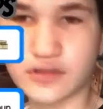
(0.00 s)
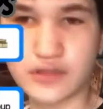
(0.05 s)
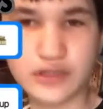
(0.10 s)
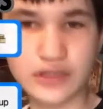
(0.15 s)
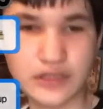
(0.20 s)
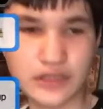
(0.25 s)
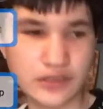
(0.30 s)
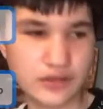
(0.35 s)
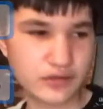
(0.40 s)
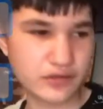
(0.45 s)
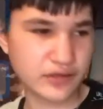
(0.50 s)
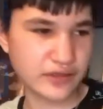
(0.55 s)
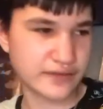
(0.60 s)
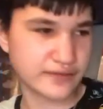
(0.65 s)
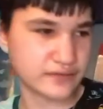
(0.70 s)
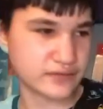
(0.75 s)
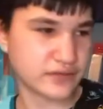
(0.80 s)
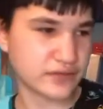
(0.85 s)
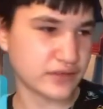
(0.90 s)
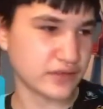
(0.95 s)
Uh, hold
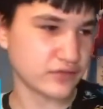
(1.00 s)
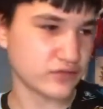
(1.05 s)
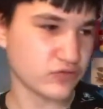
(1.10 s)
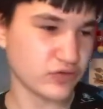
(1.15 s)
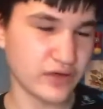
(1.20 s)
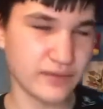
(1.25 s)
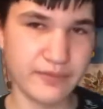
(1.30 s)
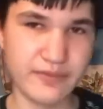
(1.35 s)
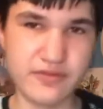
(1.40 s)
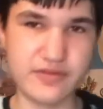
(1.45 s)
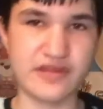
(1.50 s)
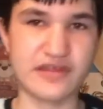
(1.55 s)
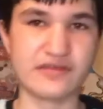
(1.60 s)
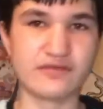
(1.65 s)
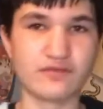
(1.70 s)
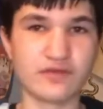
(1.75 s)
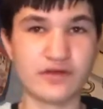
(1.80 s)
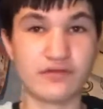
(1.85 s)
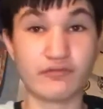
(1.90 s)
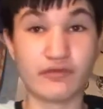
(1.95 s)
on. 20%.
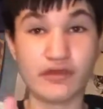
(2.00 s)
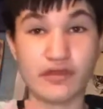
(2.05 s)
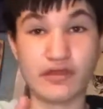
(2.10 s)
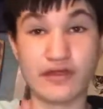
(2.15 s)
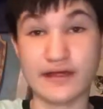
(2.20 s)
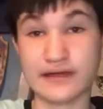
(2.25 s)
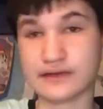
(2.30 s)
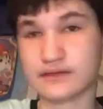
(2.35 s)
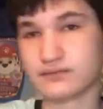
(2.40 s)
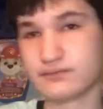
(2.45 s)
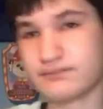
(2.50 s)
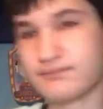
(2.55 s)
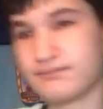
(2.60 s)
One, one sec.